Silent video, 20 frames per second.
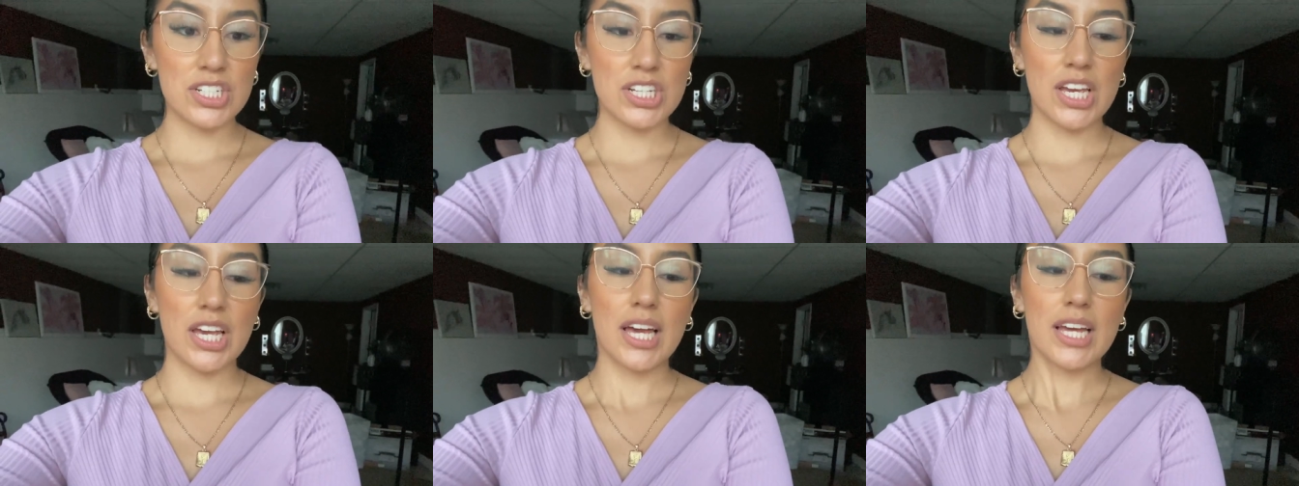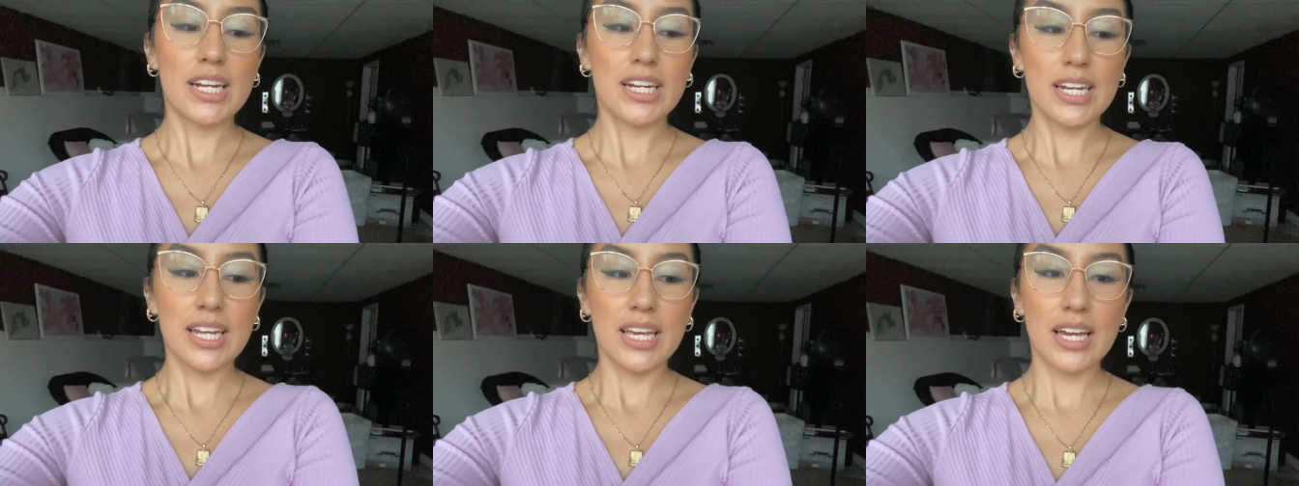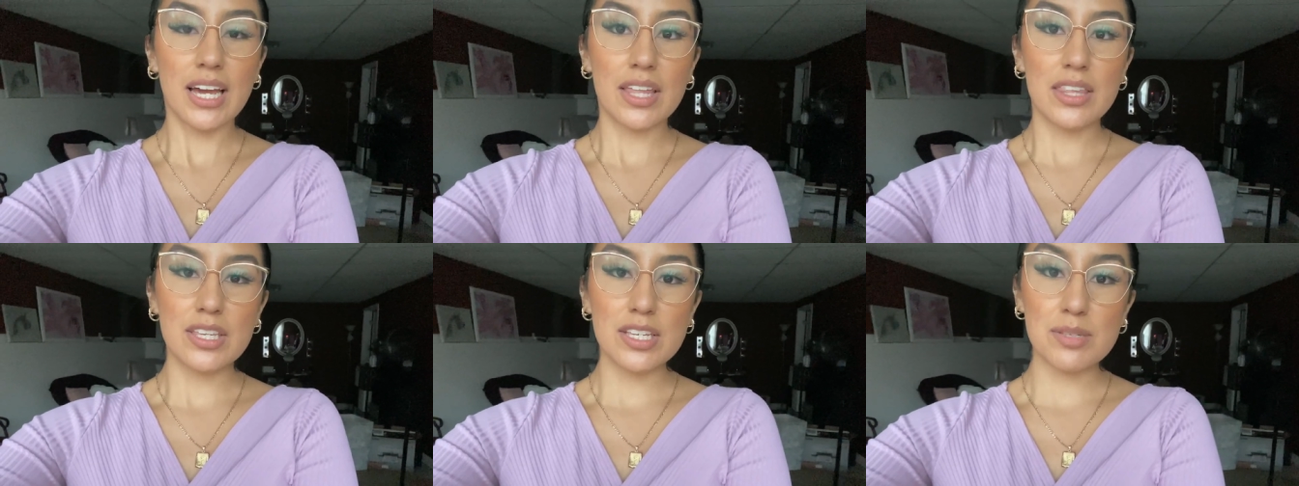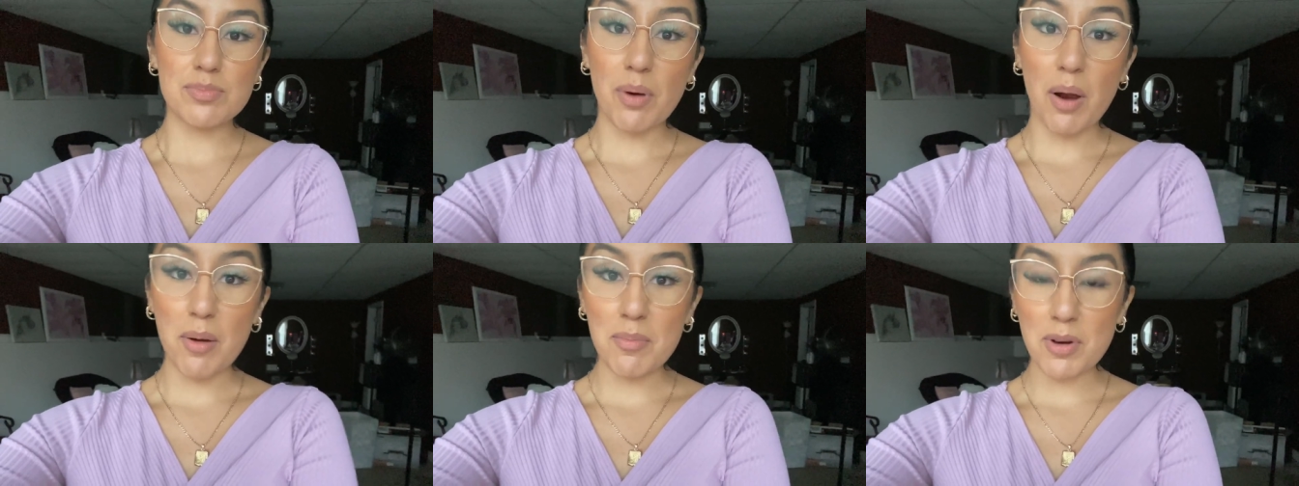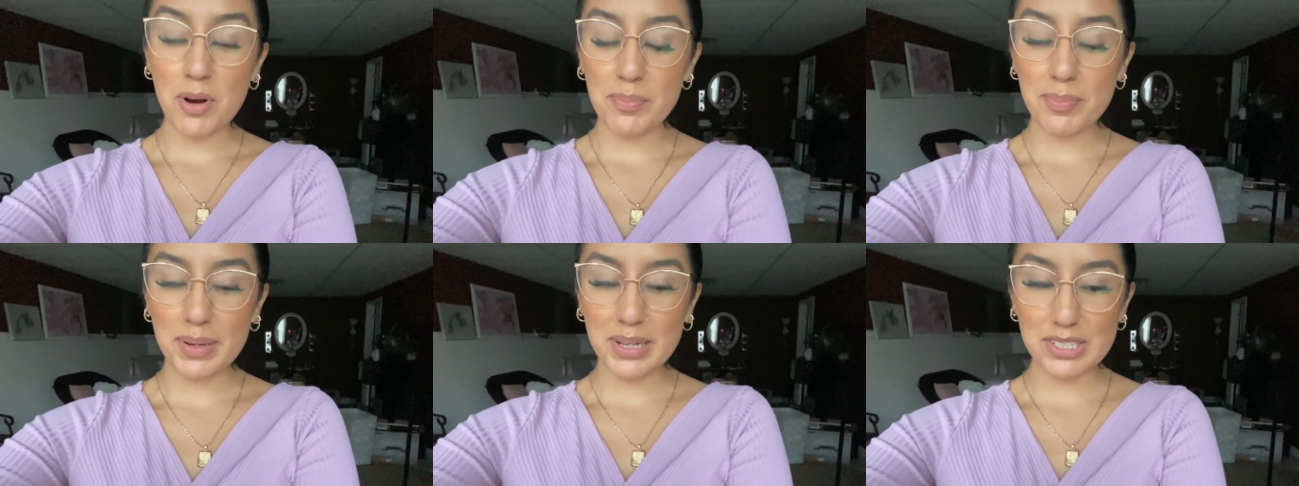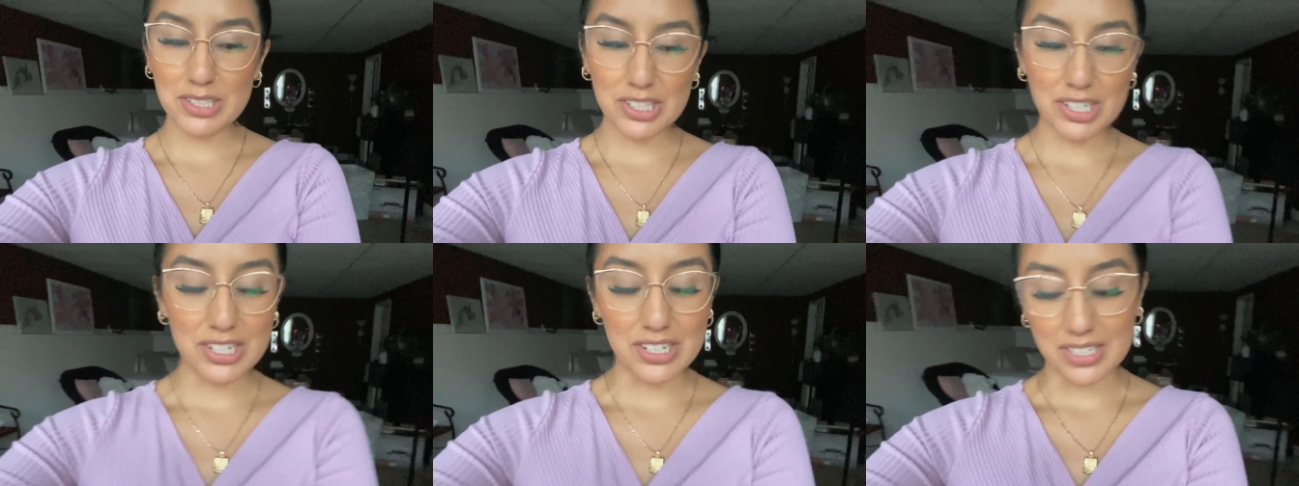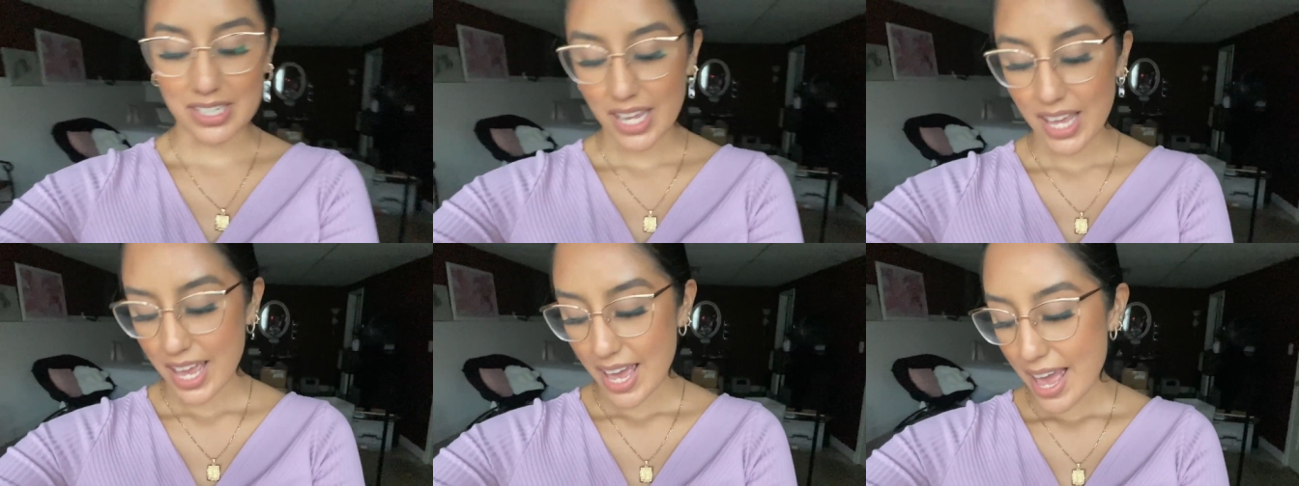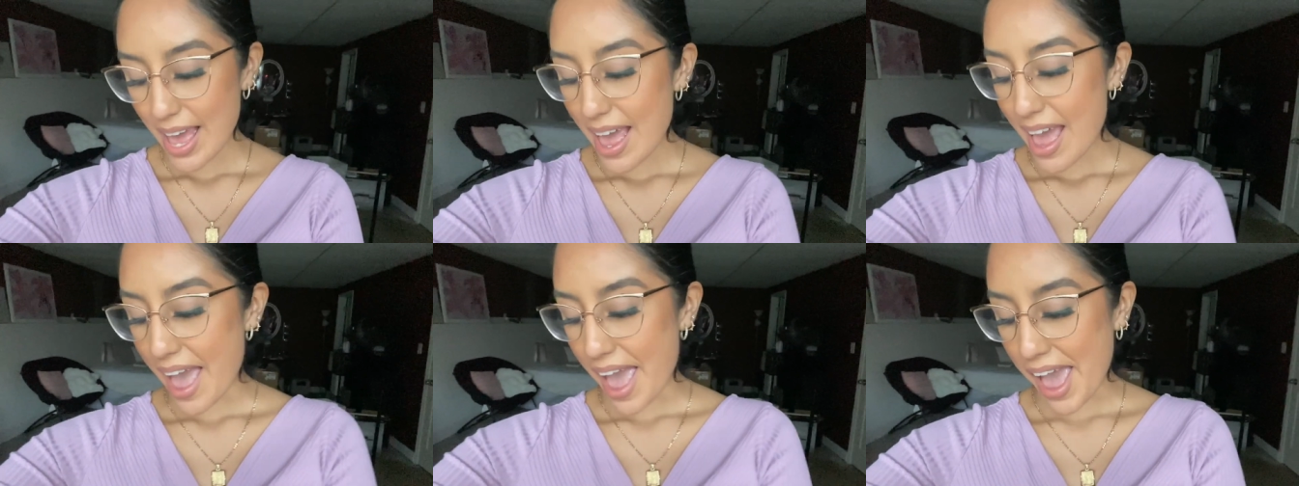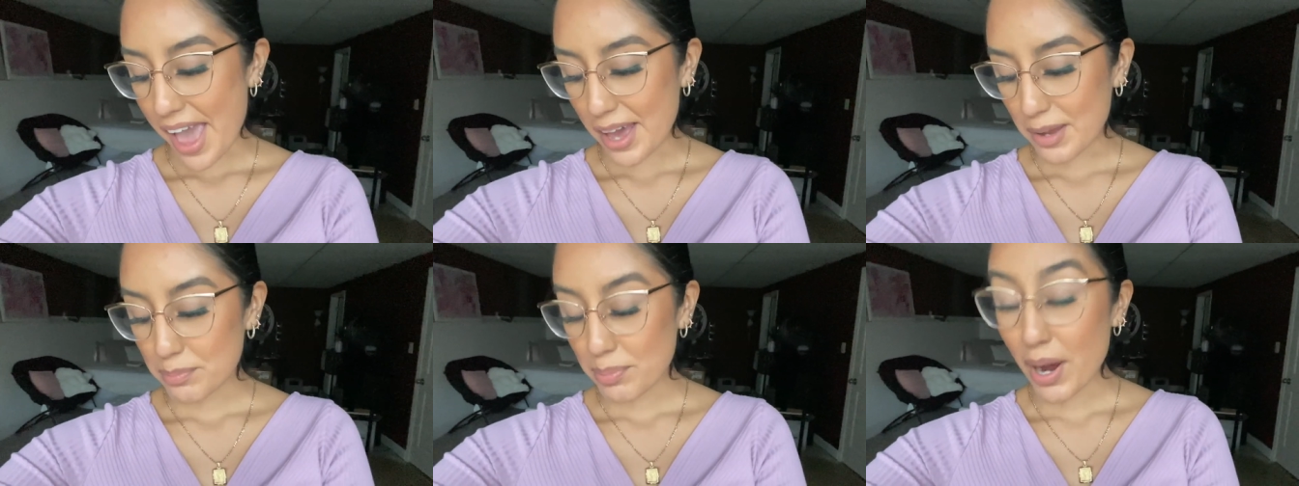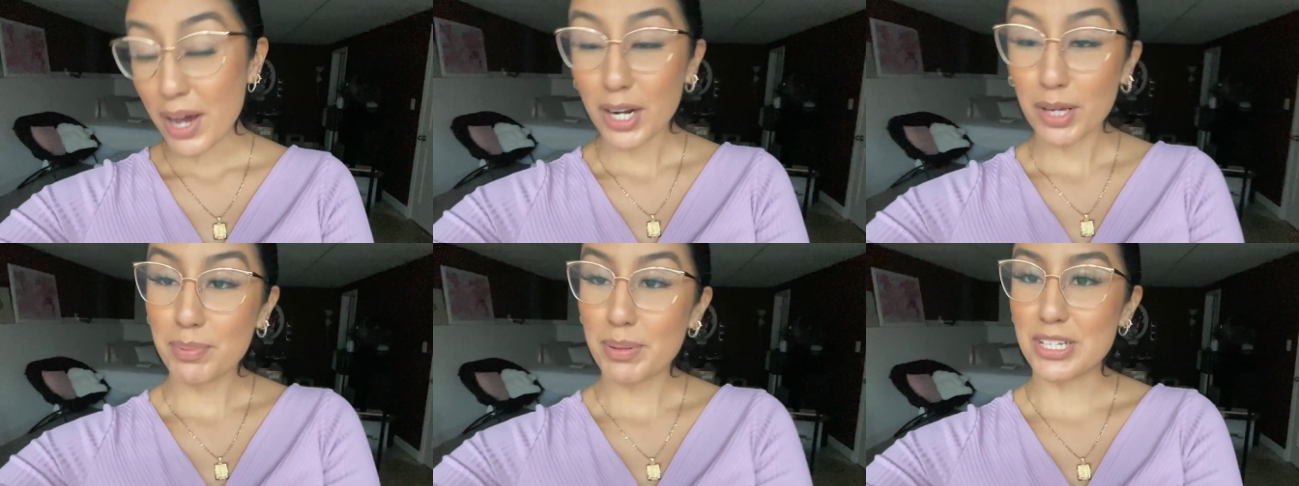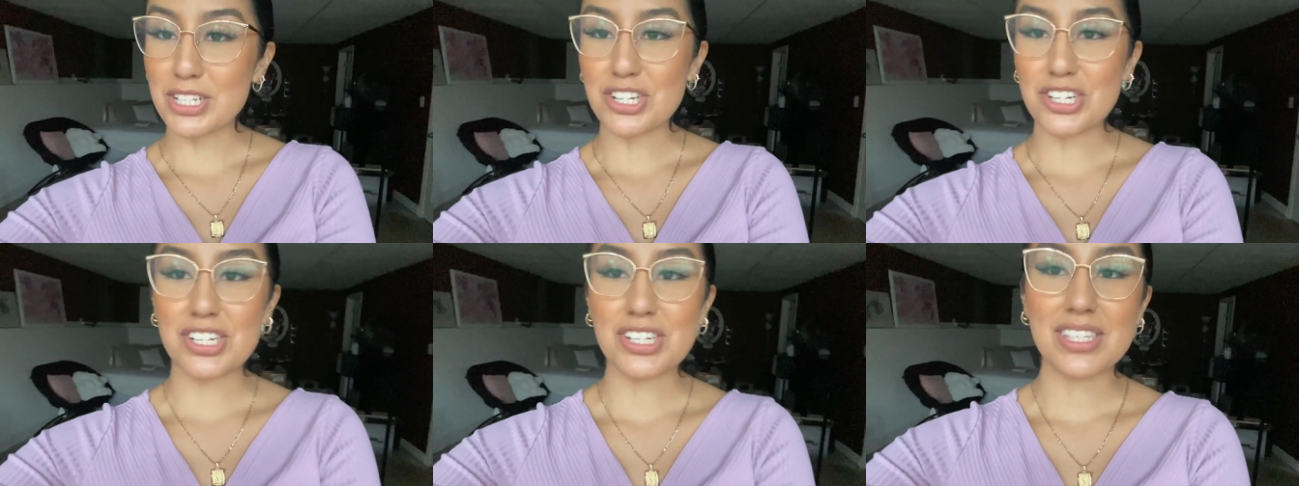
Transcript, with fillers: editing these promo pictures and product pictures.